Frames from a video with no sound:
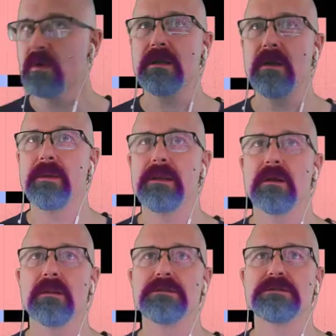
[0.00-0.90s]
come in here.
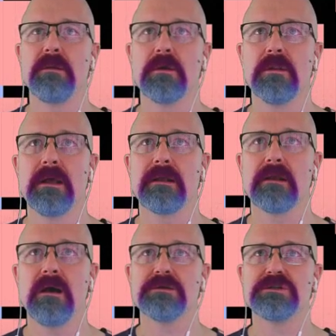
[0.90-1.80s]
Let's double click.
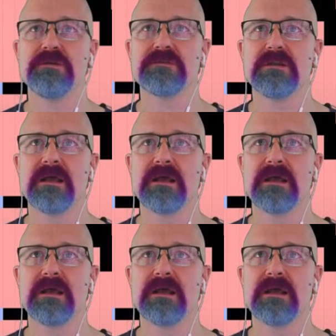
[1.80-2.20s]
I'll shift select